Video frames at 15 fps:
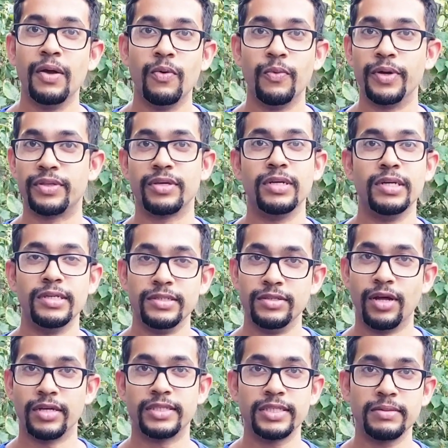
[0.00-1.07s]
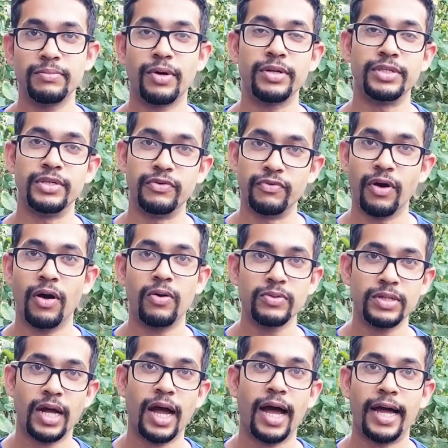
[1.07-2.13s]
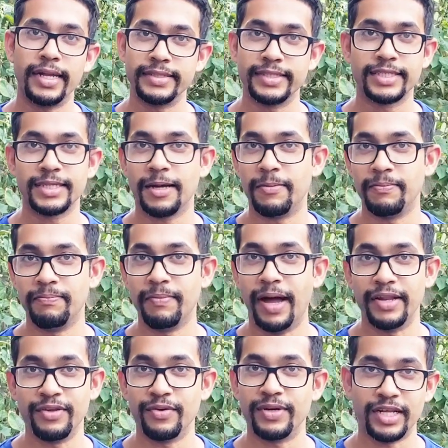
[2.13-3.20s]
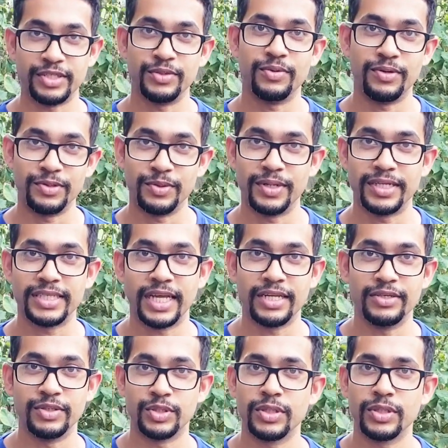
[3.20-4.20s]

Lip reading: with nothing but the ground and some manure that you all know that I use.